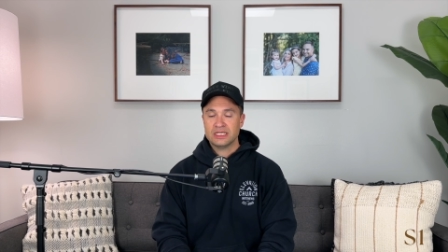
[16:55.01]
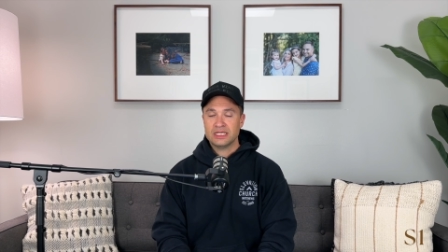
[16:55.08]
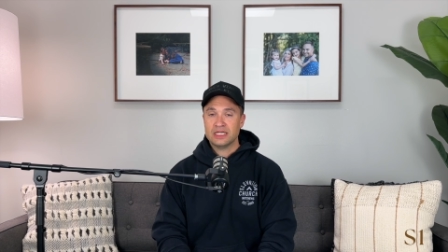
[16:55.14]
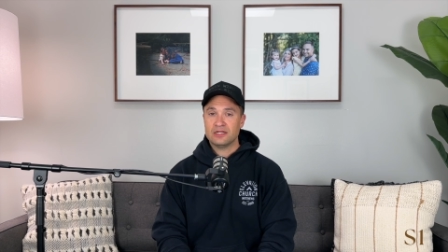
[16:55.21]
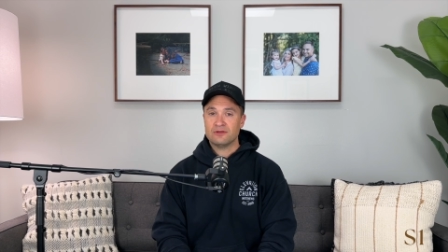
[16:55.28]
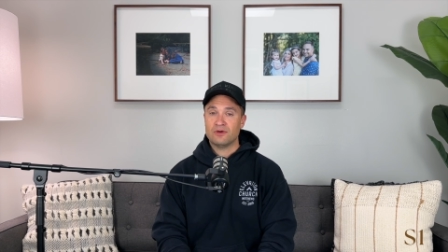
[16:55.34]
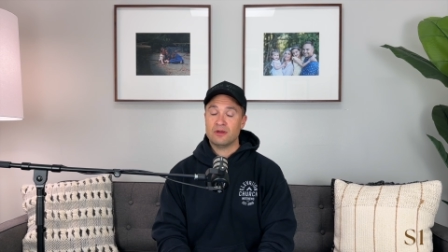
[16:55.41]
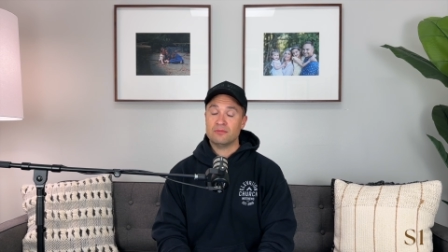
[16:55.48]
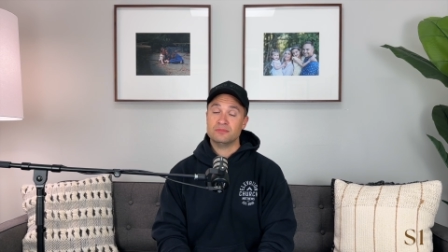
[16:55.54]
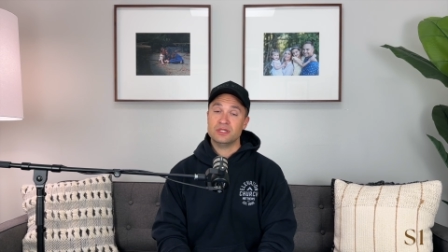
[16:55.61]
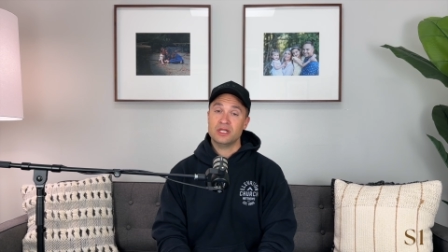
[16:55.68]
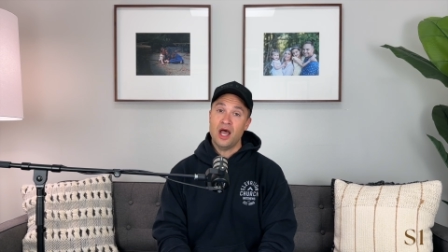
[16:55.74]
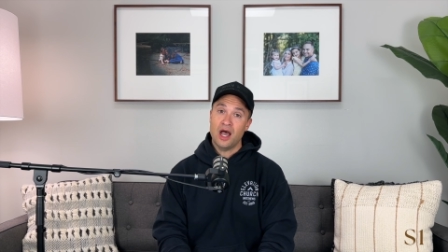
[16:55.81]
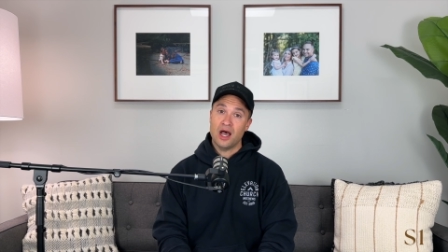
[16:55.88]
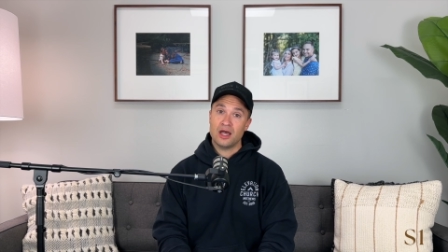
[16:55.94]
And if I'm
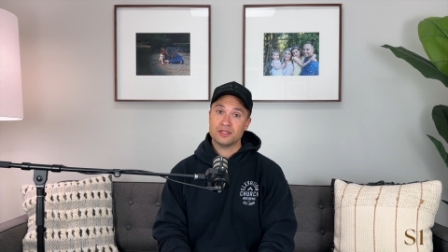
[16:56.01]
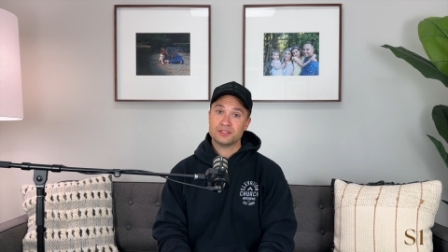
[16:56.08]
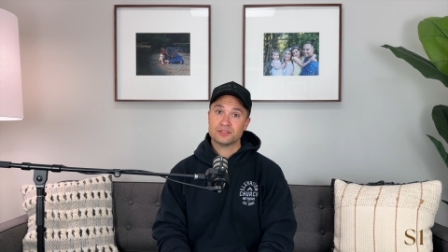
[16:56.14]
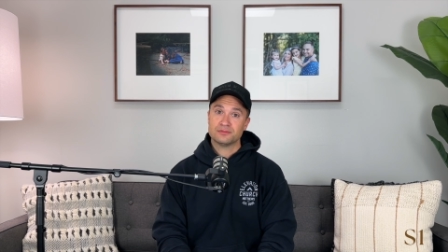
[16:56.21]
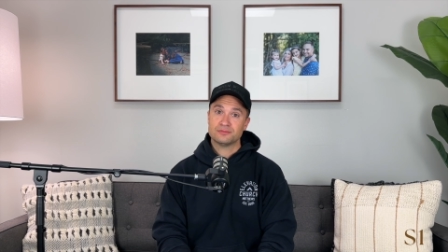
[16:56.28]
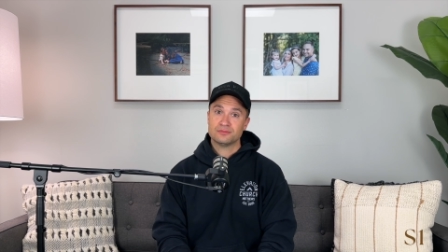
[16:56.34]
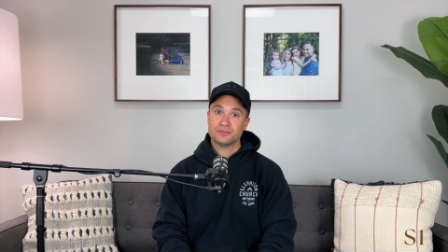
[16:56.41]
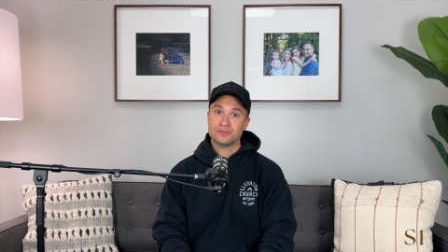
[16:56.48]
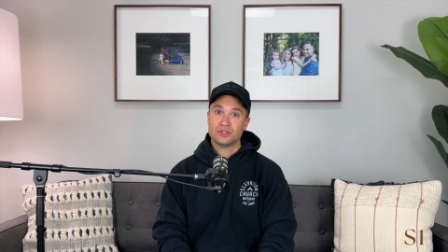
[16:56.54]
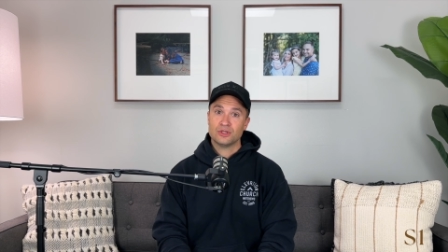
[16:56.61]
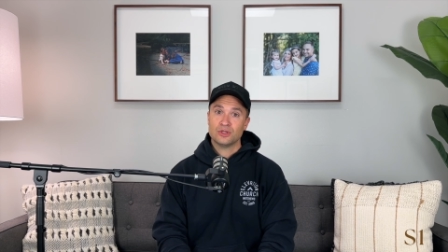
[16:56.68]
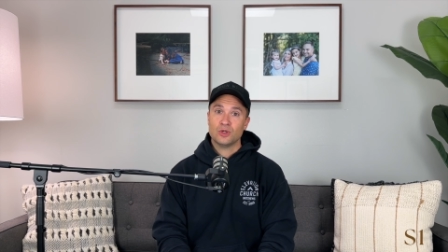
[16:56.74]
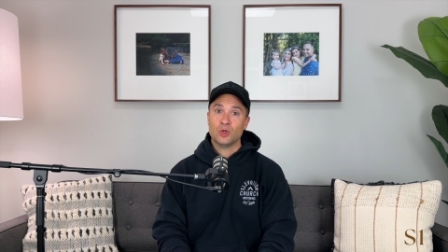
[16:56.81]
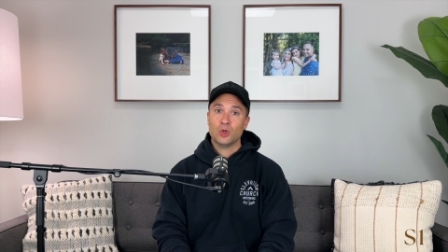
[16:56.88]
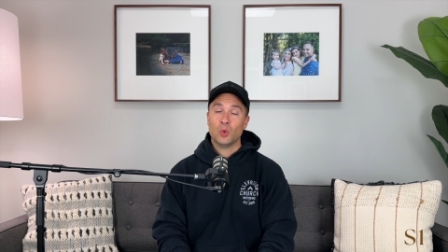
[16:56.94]
not,
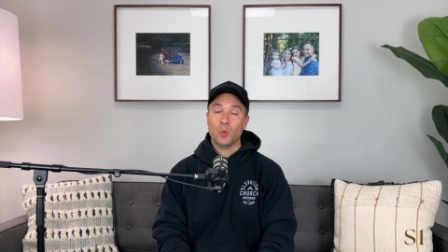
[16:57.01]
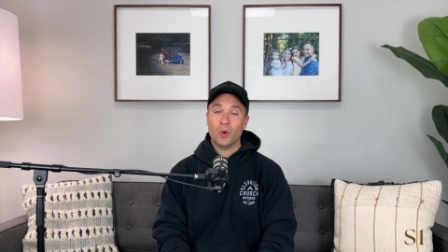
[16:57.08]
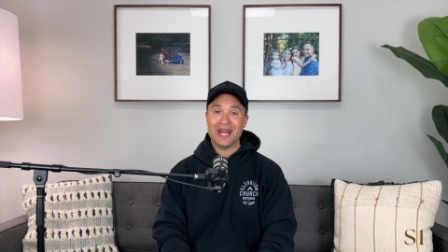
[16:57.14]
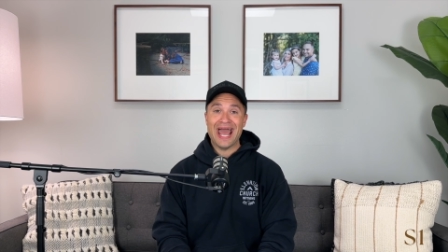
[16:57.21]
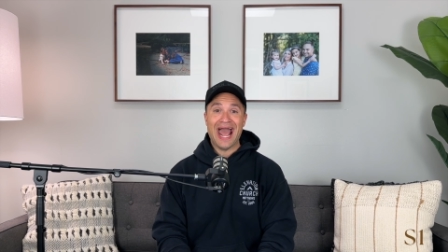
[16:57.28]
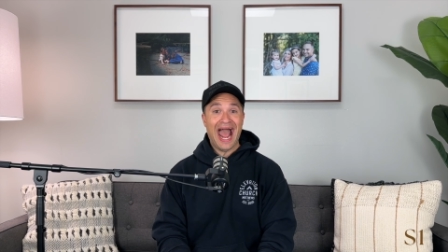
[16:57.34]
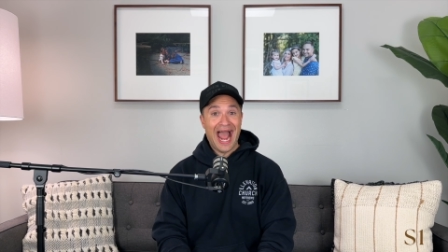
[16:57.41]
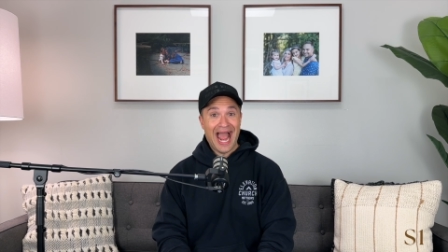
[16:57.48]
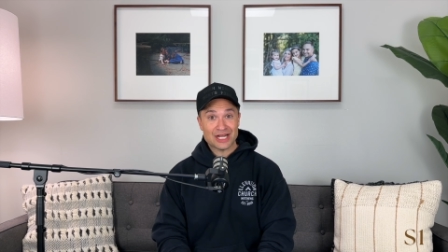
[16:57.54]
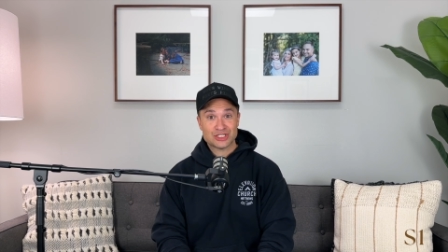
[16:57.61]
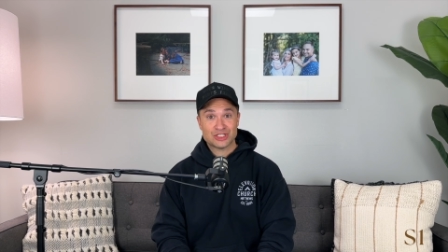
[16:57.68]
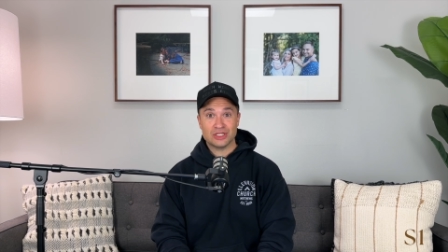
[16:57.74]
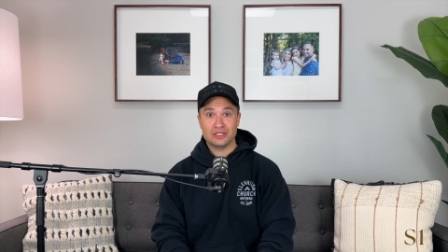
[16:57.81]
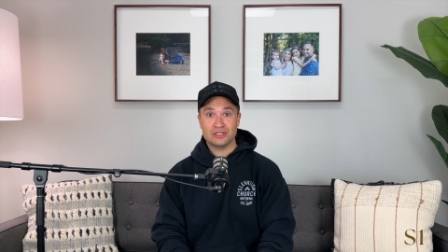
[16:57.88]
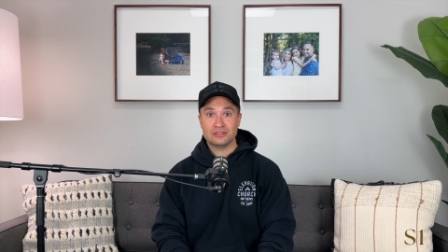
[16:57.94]
what
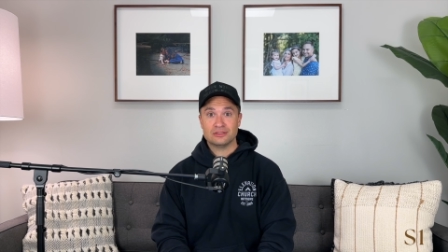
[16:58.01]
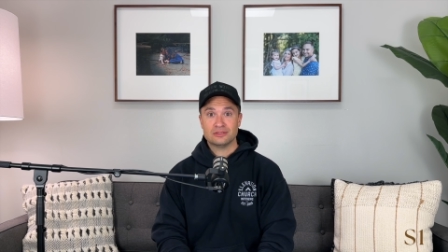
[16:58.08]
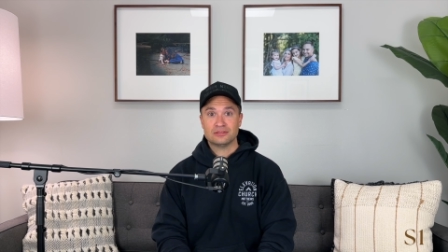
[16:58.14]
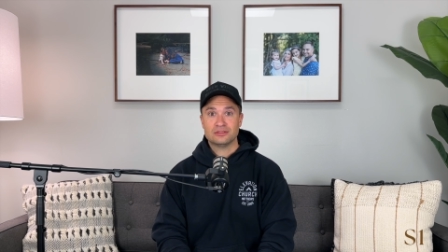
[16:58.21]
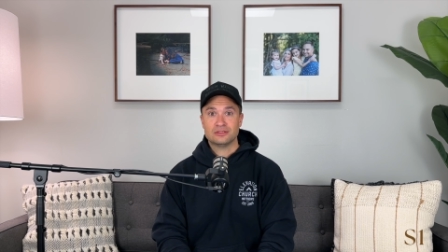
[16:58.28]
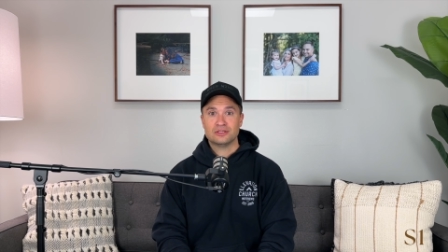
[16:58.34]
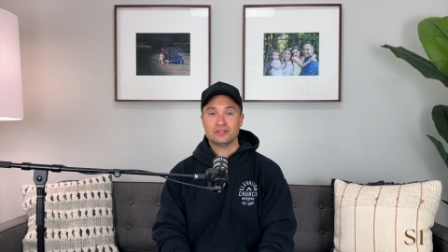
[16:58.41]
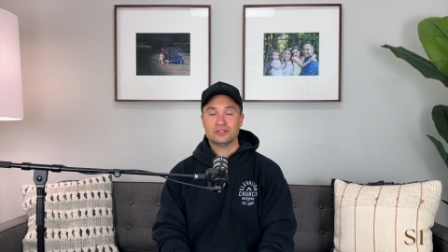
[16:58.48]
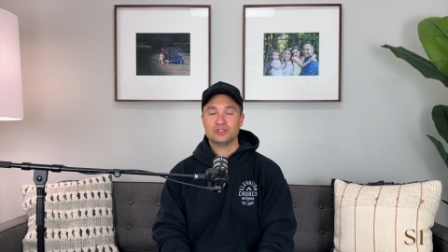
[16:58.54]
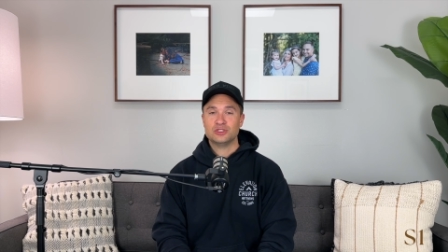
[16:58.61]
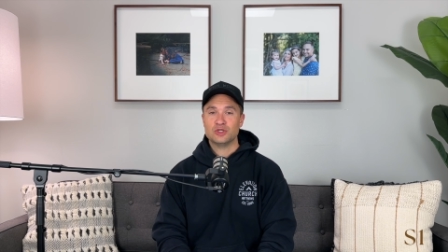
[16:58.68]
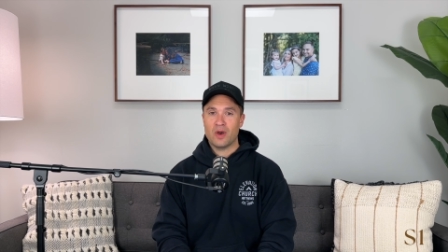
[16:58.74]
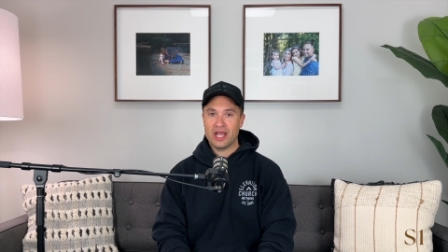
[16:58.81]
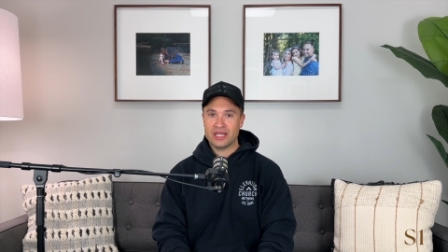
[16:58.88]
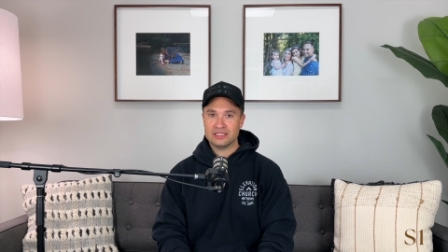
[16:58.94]
action
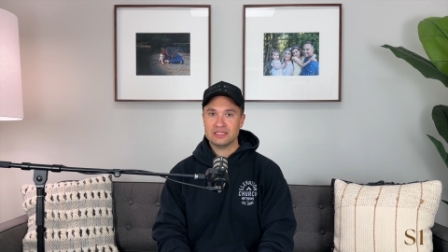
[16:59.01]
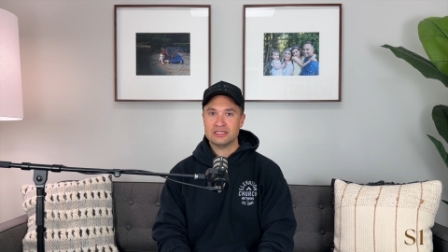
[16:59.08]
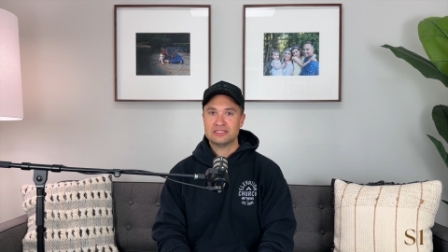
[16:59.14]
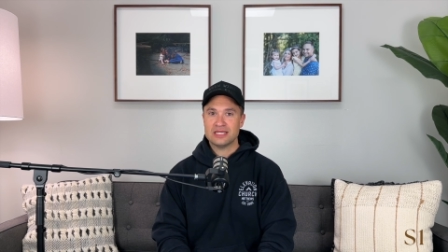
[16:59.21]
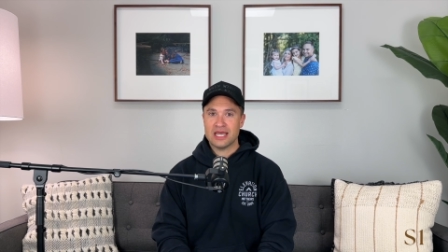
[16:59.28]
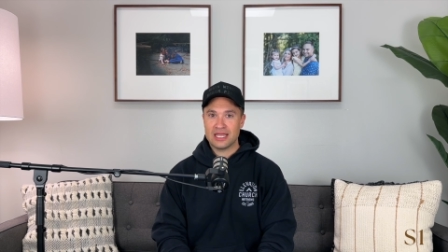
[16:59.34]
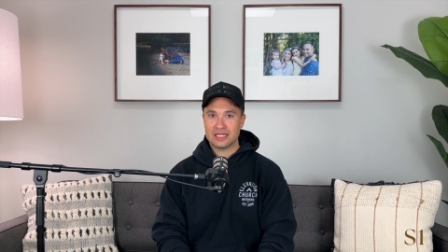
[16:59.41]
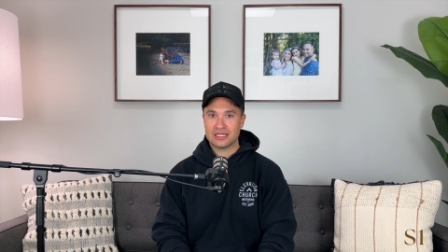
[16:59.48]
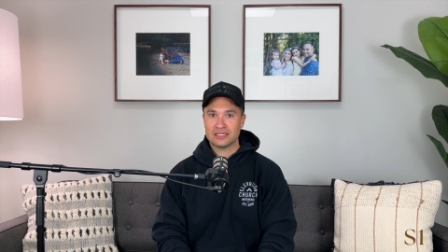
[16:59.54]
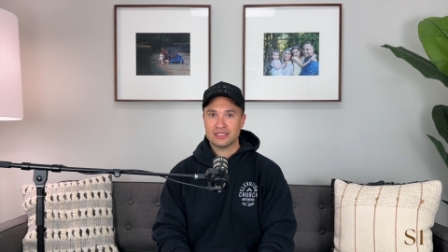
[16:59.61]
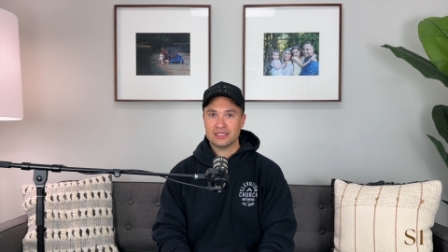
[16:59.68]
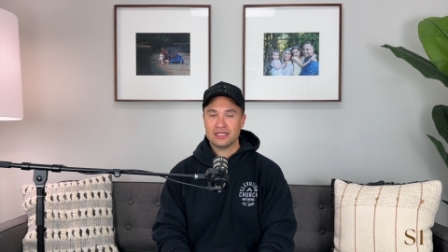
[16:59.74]
do I need to take